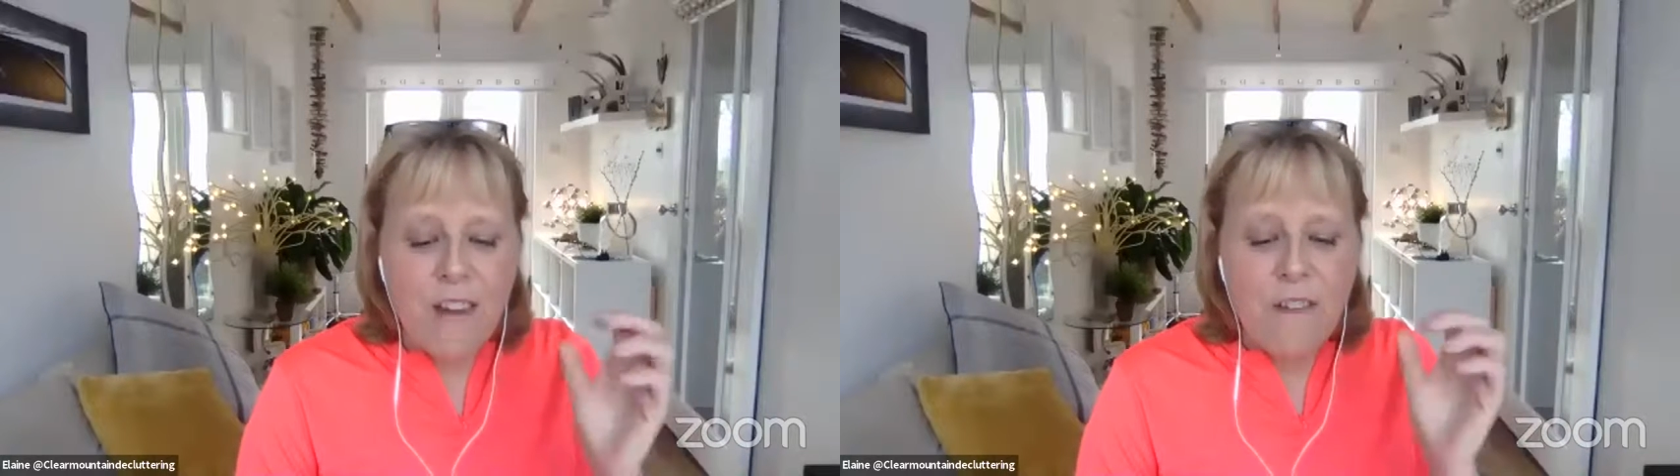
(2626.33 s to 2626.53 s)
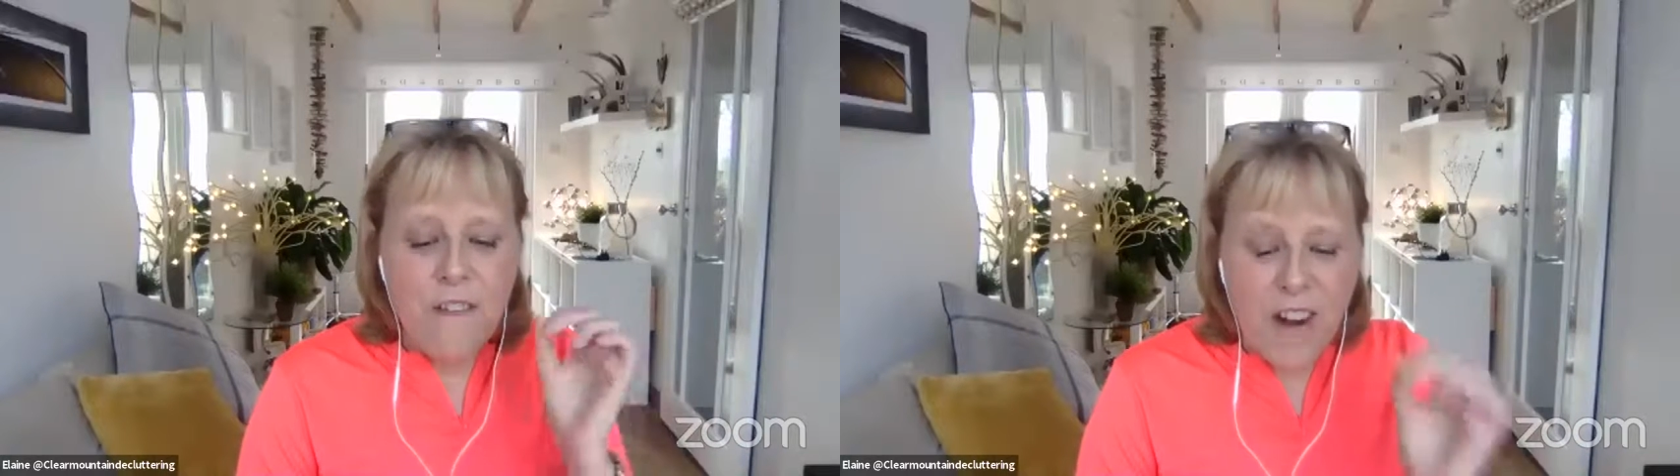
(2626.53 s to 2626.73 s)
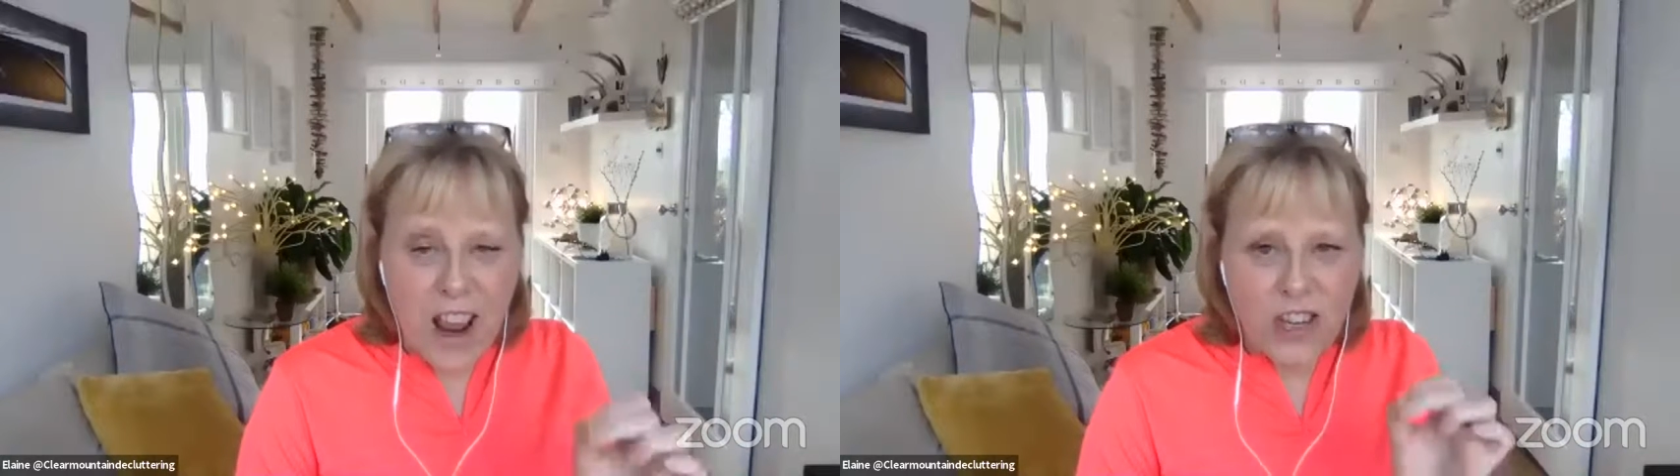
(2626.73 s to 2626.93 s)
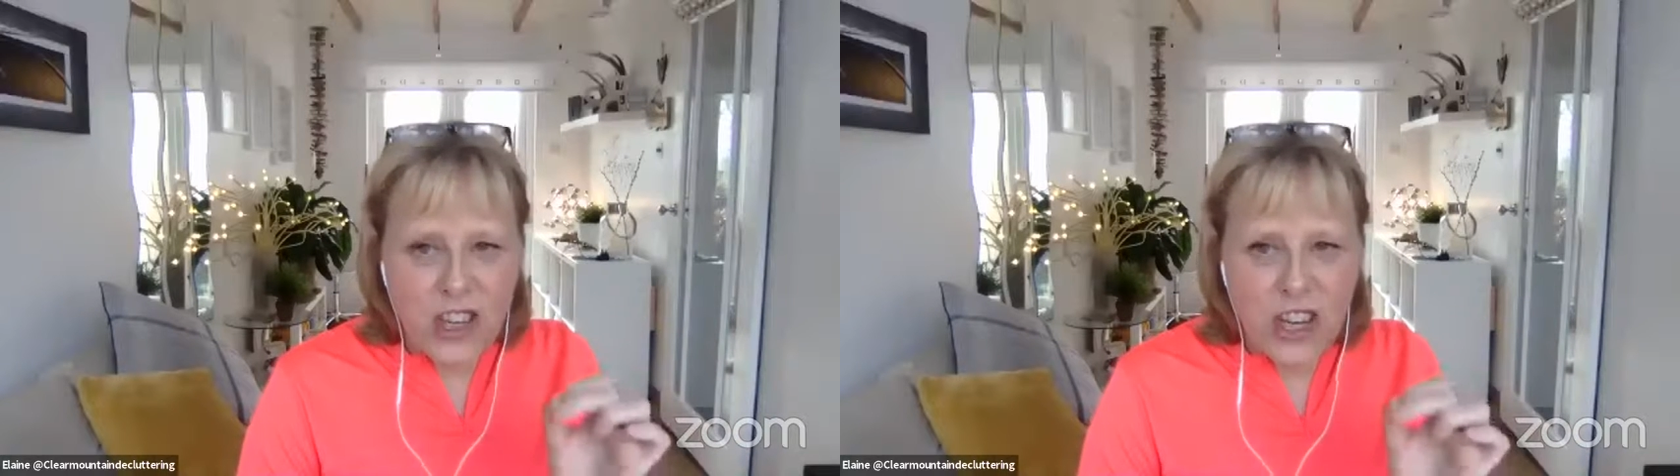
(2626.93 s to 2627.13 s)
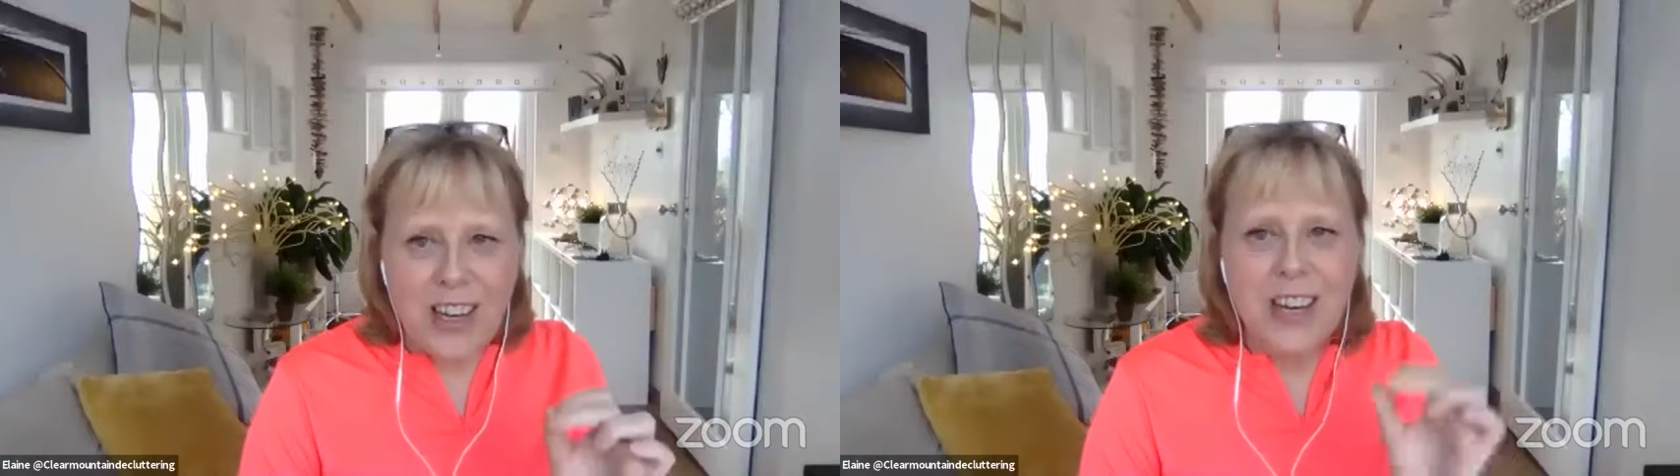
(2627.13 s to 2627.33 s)
fresh
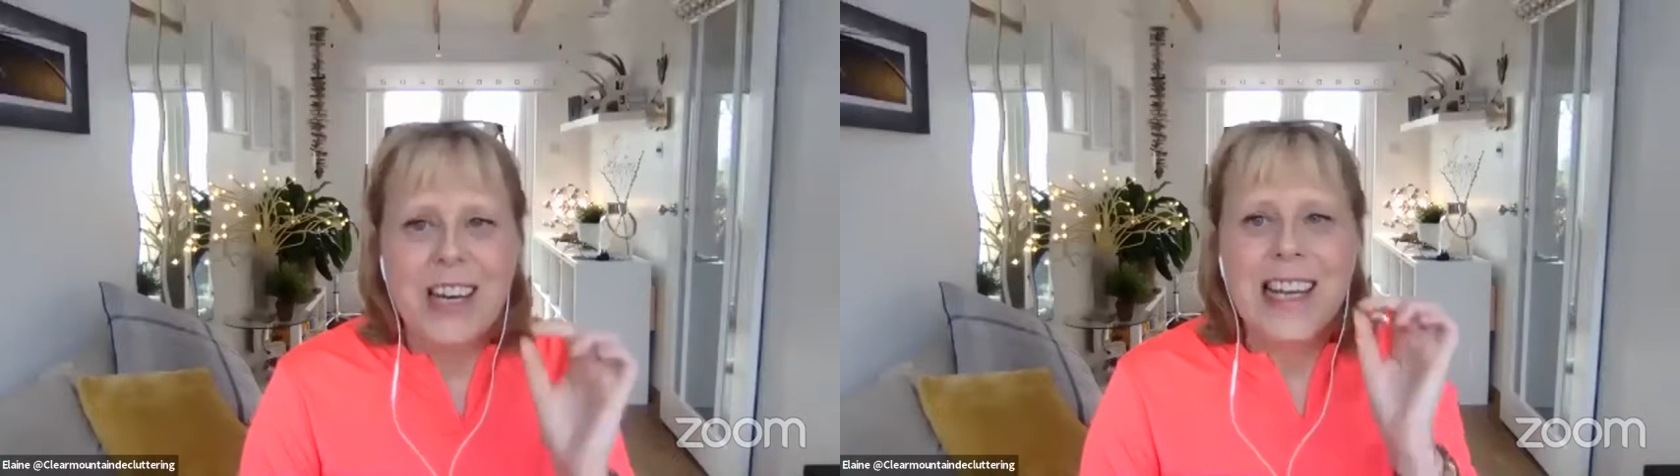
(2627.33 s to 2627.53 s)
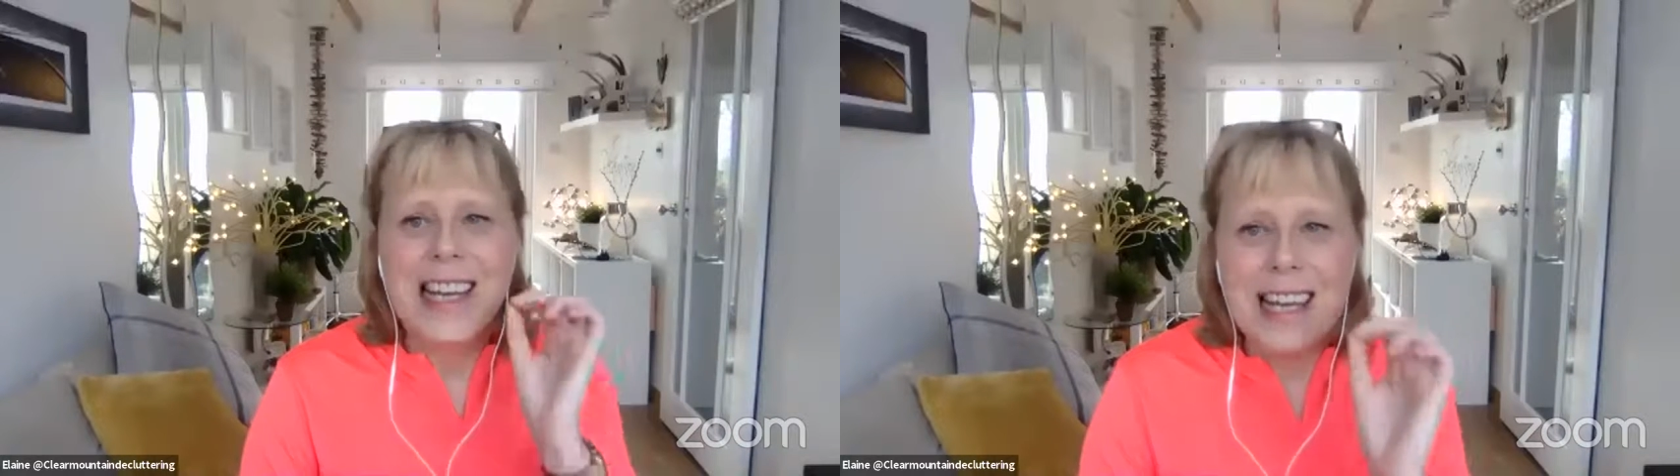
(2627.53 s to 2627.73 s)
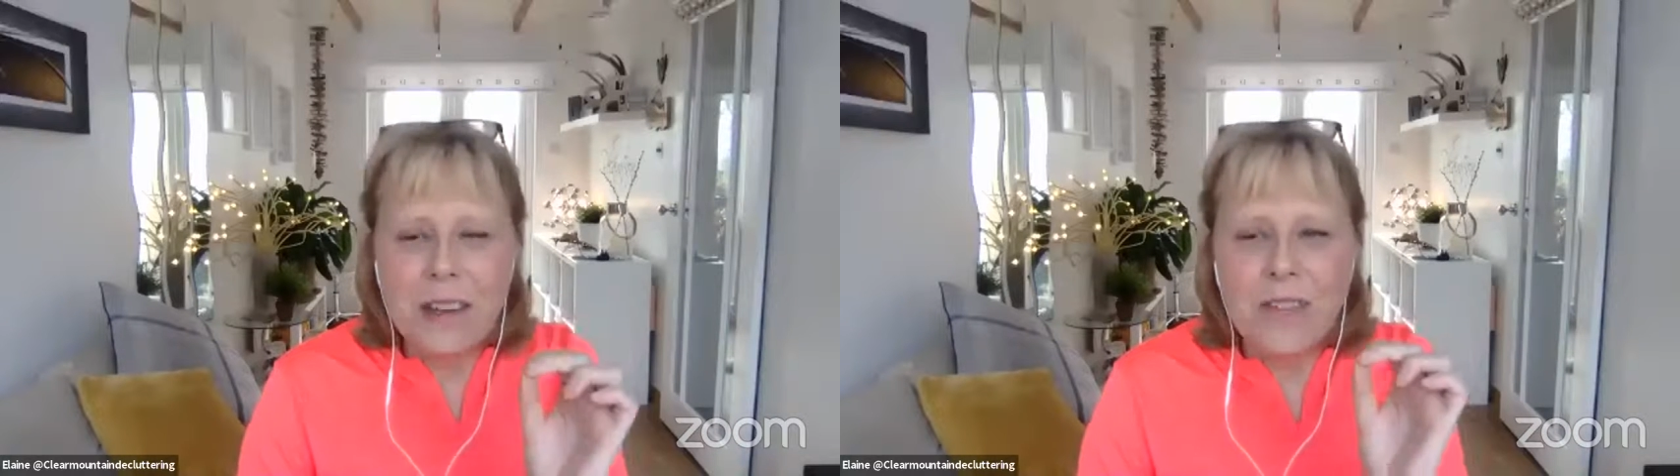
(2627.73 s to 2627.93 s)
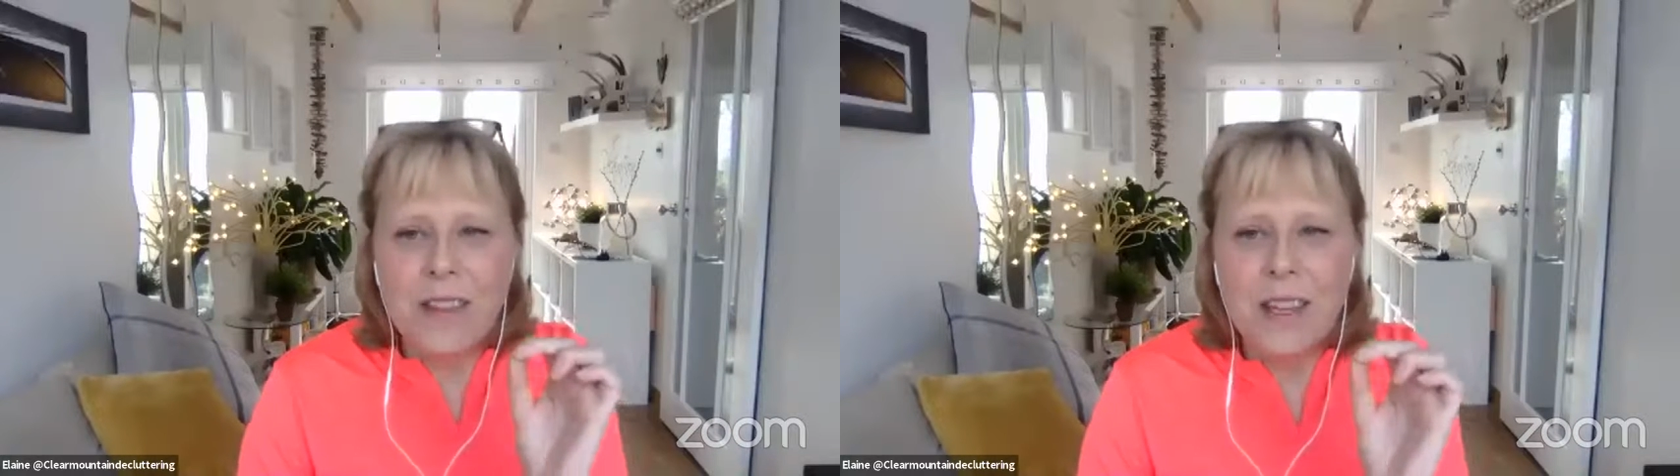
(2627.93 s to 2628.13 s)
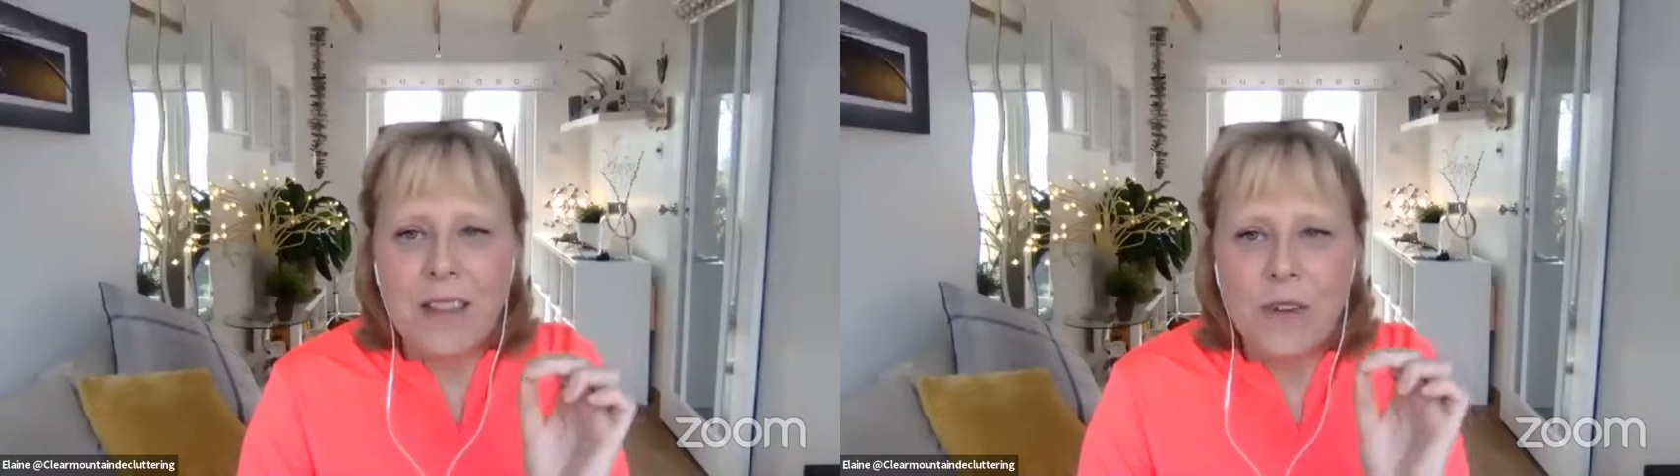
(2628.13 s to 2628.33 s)
air,
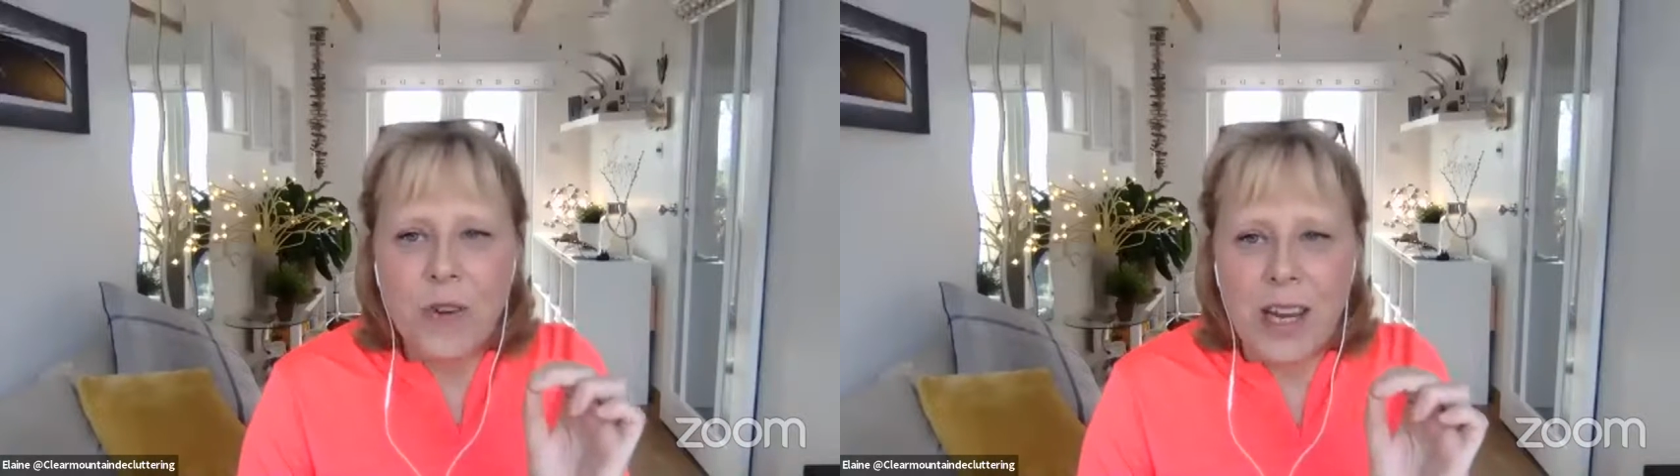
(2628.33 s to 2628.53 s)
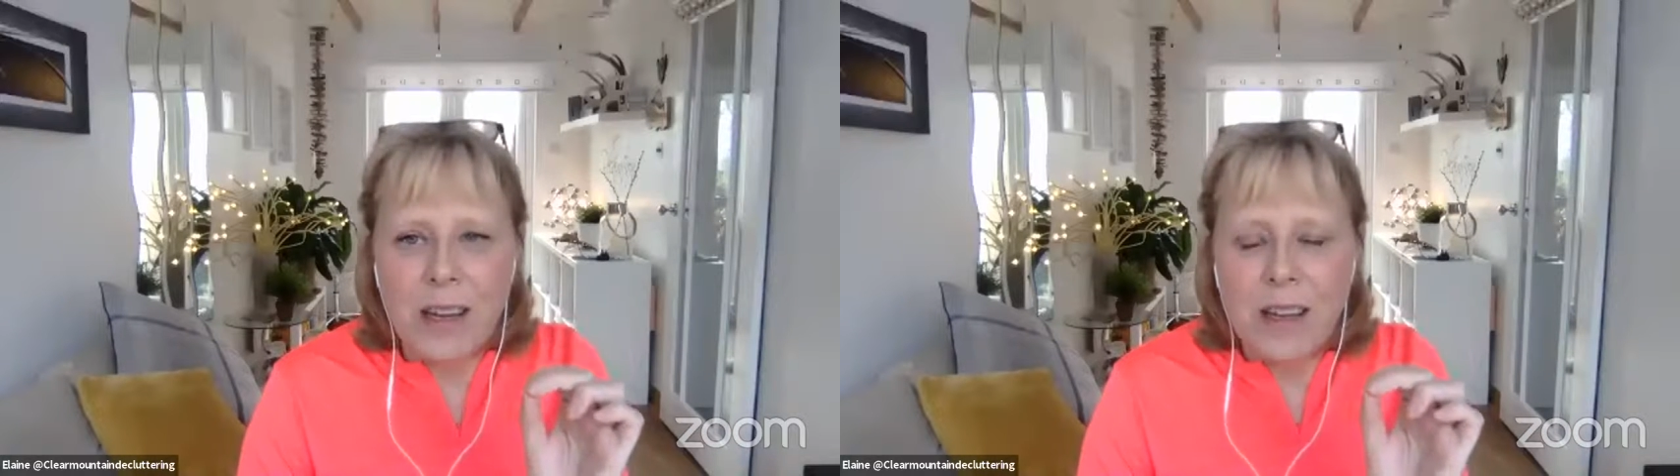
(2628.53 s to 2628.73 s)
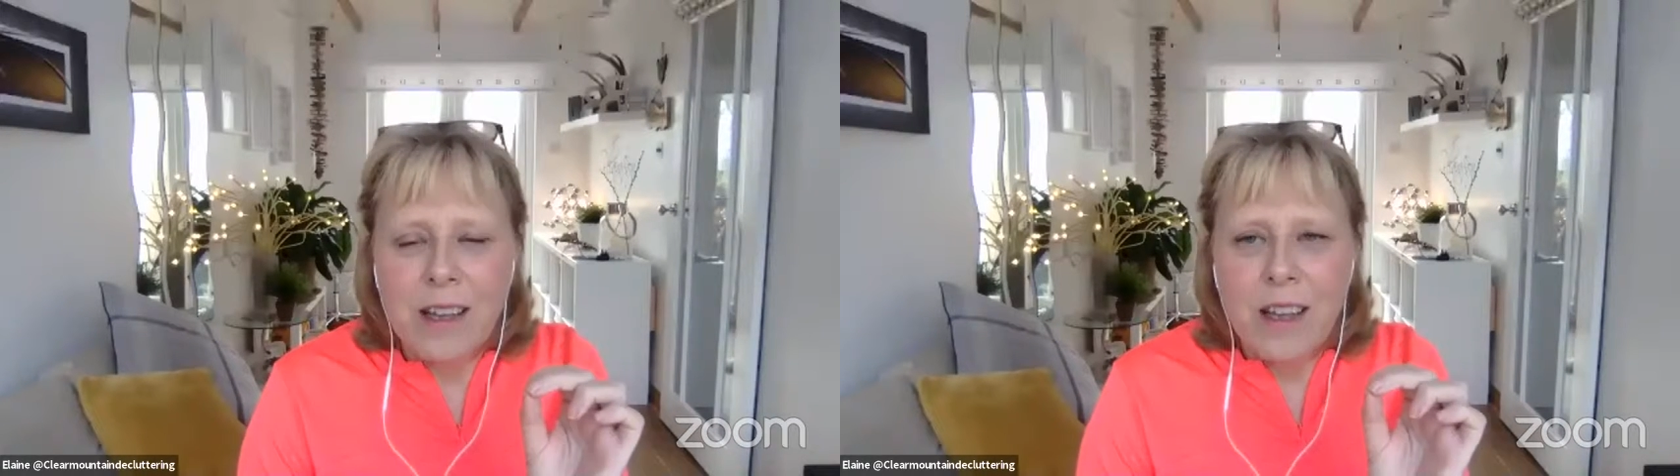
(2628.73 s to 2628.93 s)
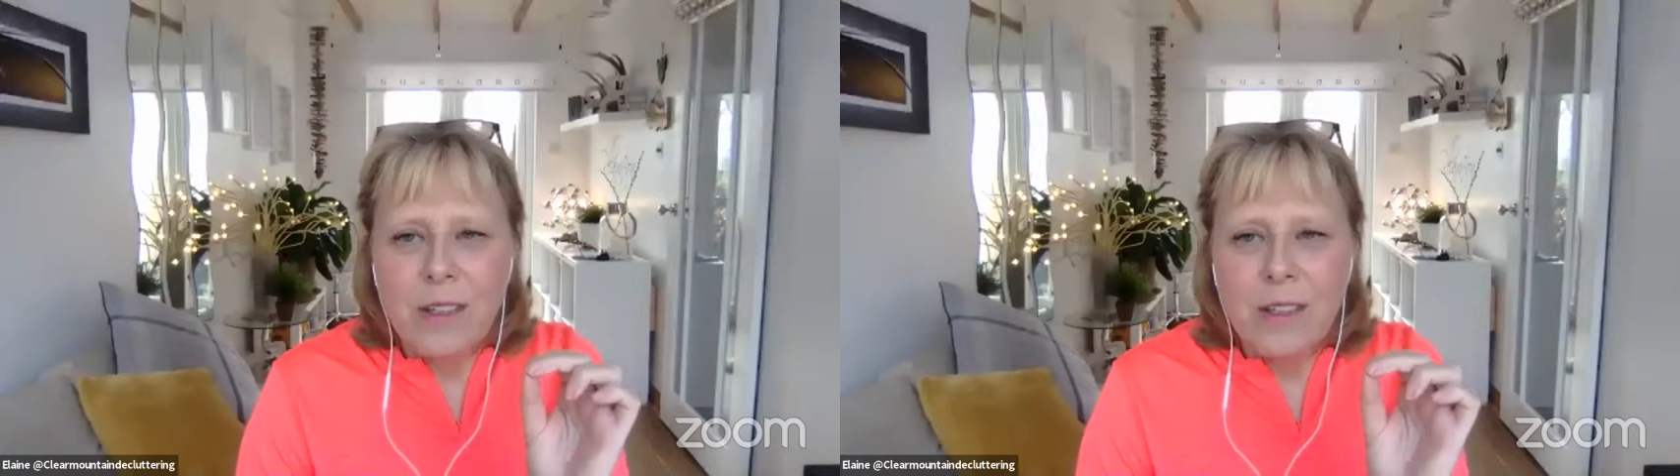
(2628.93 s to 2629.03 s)
even in the rain.